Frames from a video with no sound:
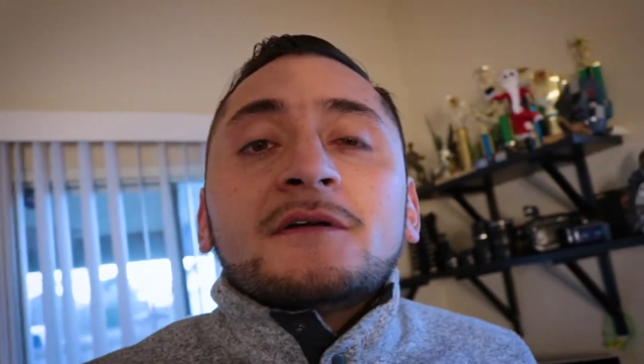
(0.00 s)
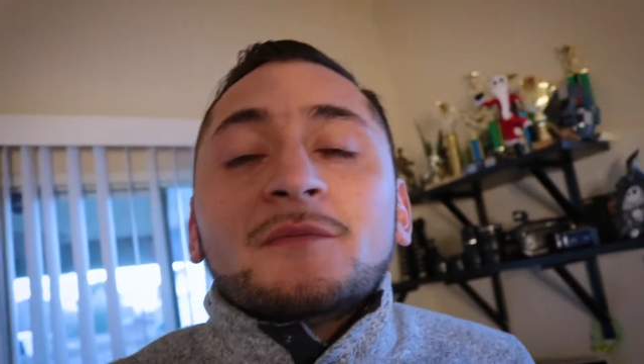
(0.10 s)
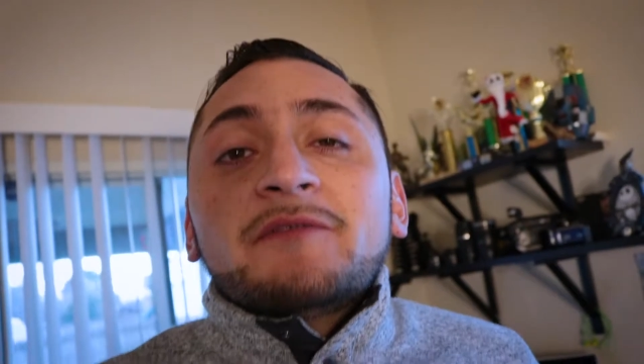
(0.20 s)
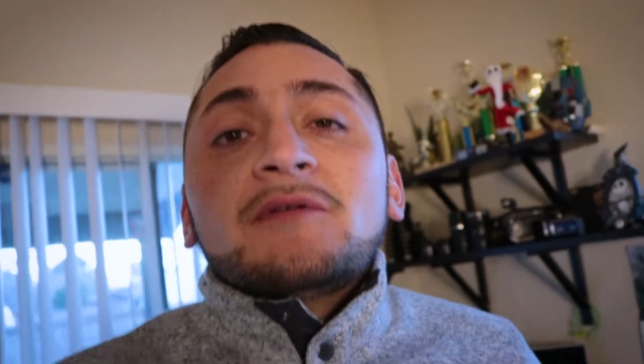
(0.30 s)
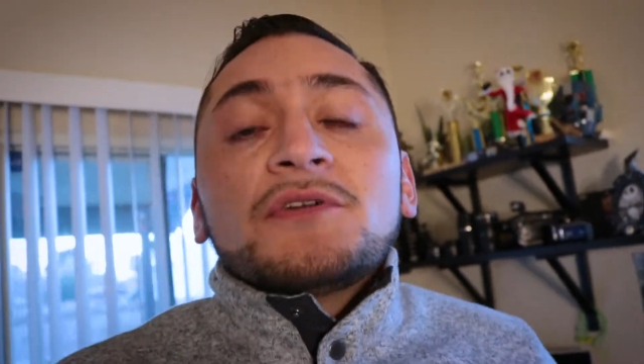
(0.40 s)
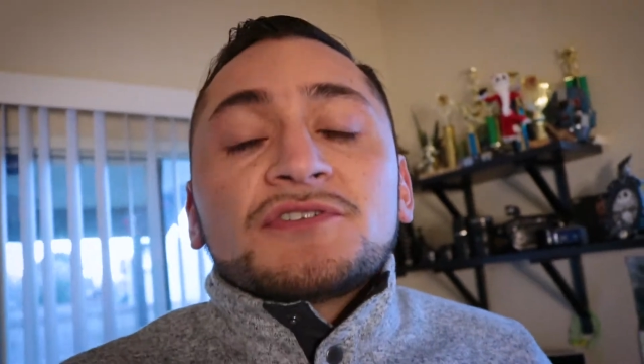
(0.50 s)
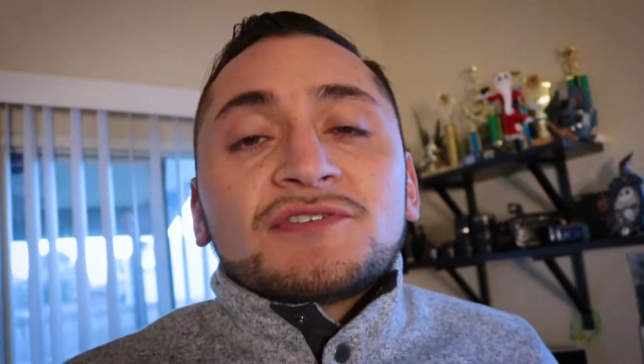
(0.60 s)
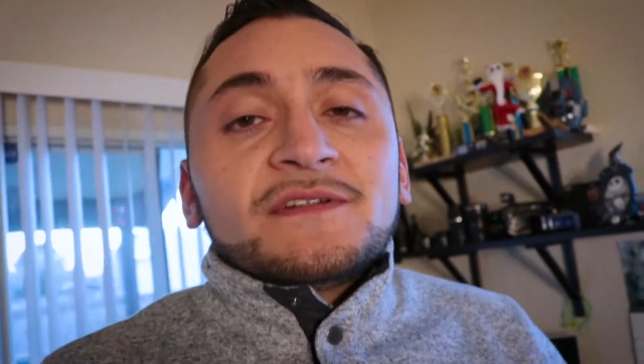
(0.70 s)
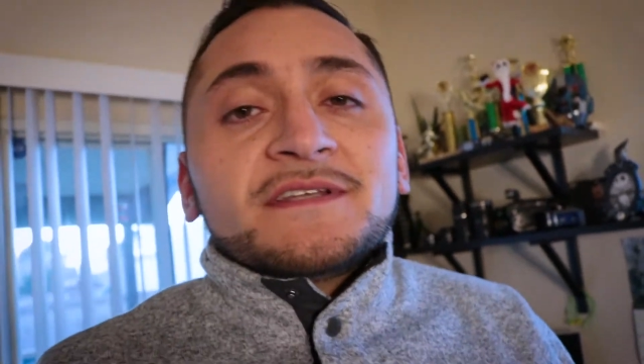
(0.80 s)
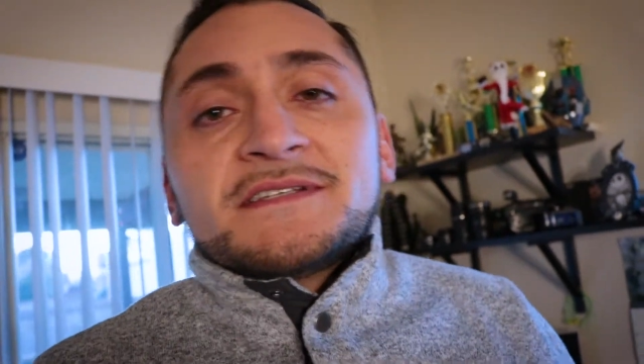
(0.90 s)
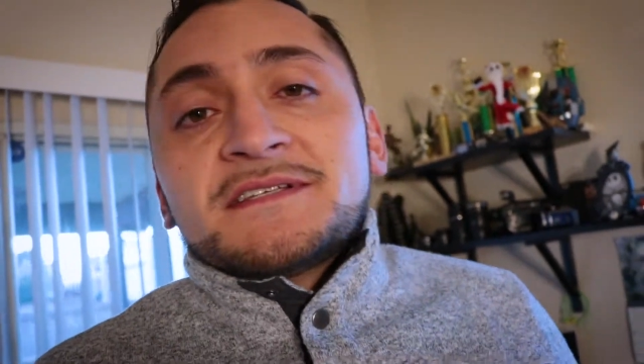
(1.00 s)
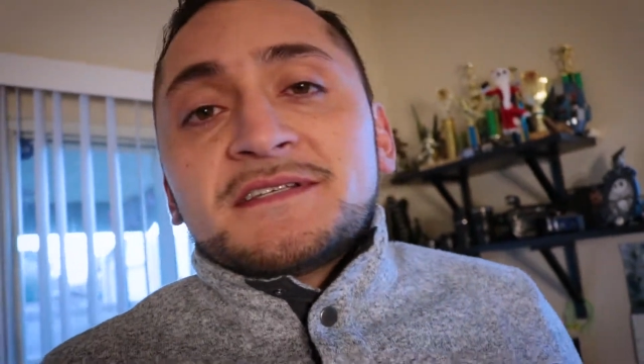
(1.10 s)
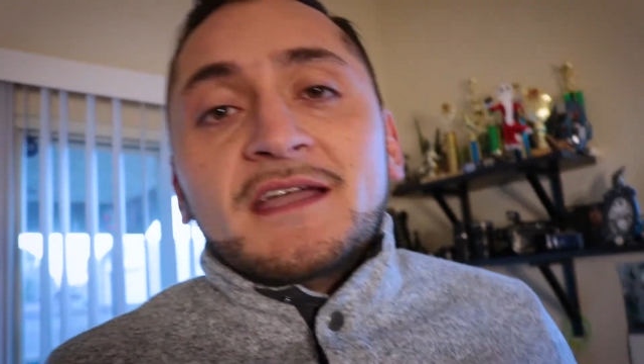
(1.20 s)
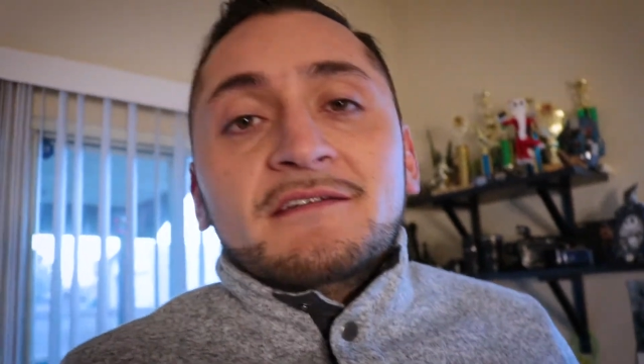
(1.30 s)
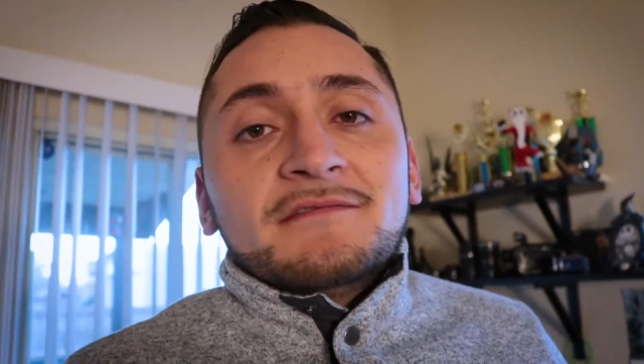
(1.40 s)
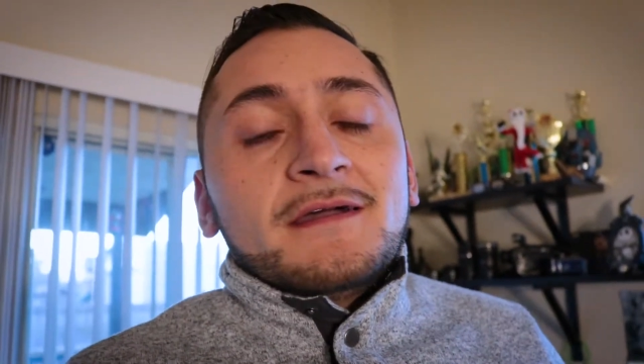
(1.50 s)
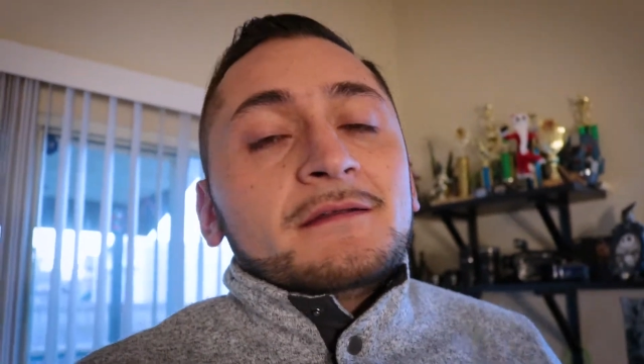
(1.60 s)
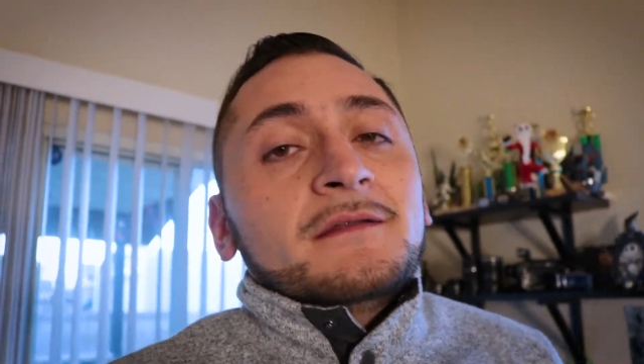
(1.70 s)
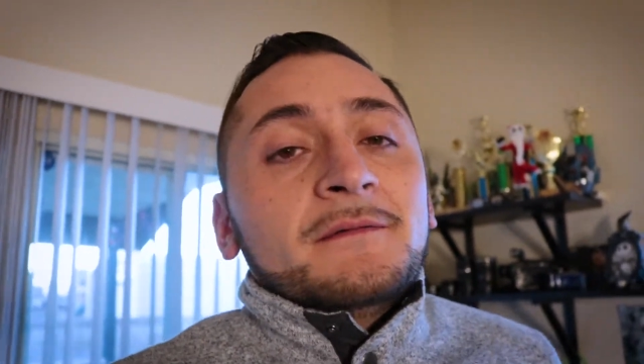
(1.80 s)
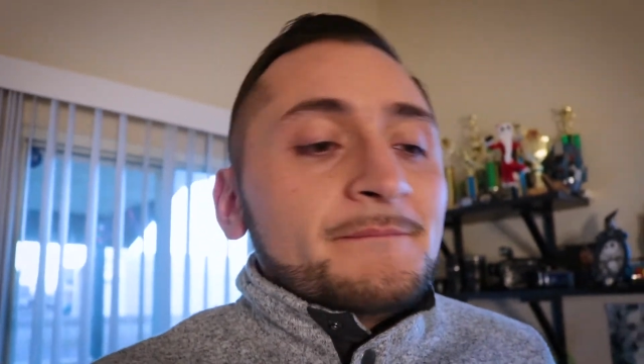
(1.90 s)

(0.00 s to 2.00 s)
Or maybe wear a shirt that says staff, I don't know.